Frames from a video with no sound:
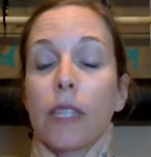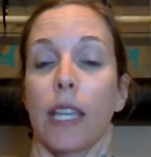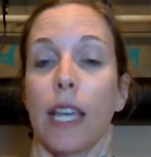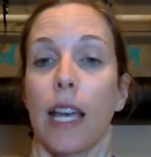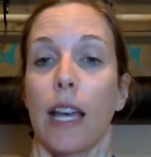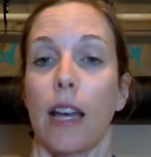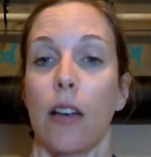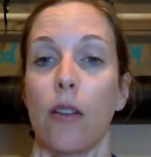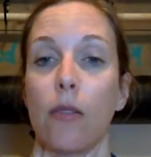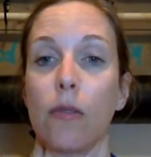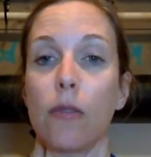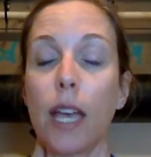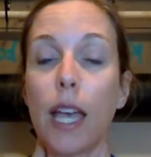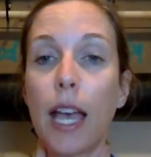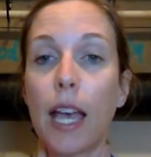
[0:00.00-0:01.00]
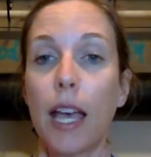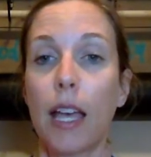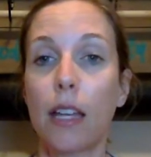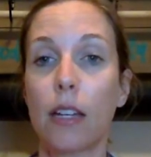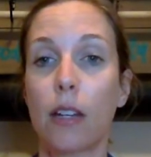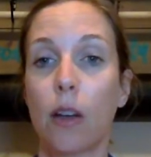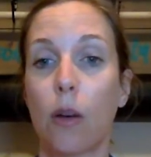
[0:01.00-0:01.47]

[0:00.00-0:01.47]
down and